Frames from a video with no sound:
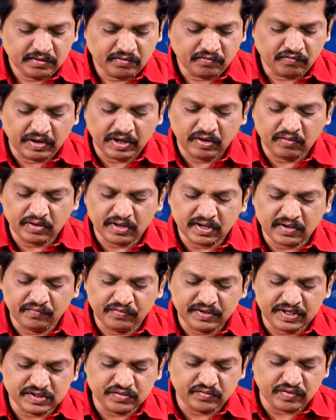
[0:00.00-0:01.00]
While one of
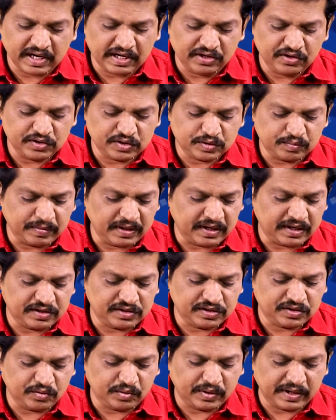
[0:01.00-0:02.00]
these values may
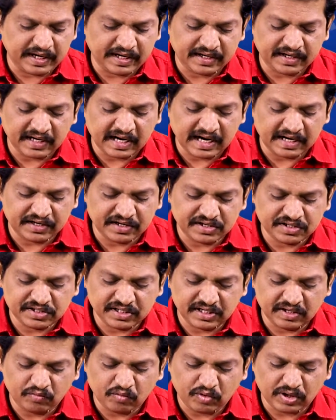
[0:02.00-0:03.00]
receive greater attention
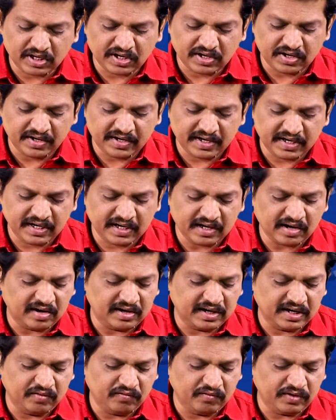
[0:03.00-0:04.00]
in one country
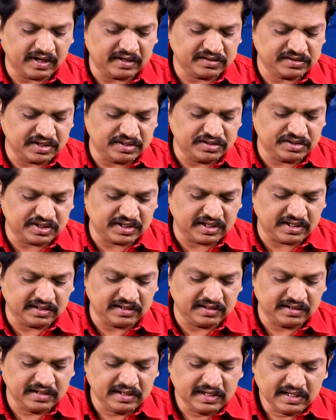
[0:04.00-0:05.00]
or in one
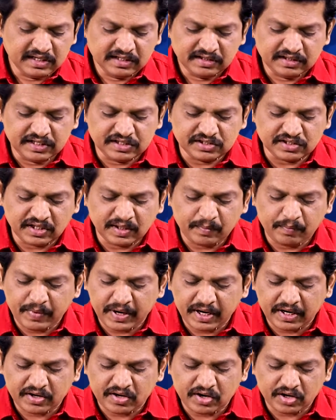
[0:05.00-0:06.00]
century, these are the
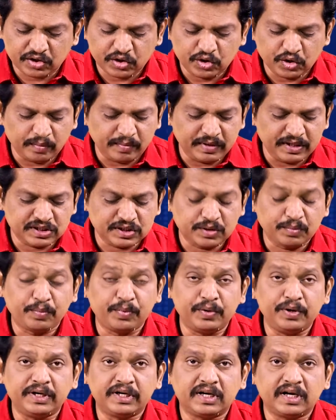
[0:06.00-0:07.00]
bedrock humanist
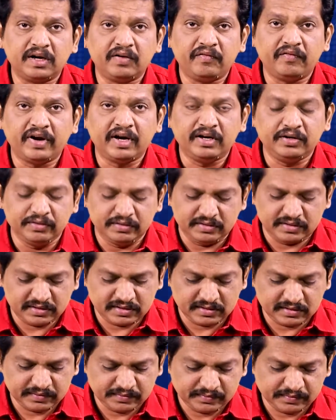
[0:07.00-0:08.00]
political
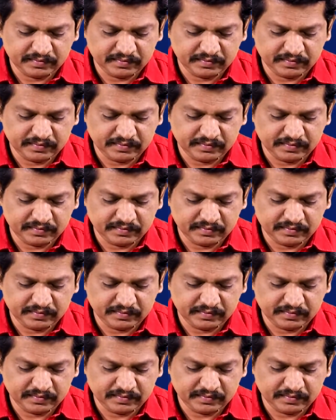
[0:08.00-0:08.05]
values.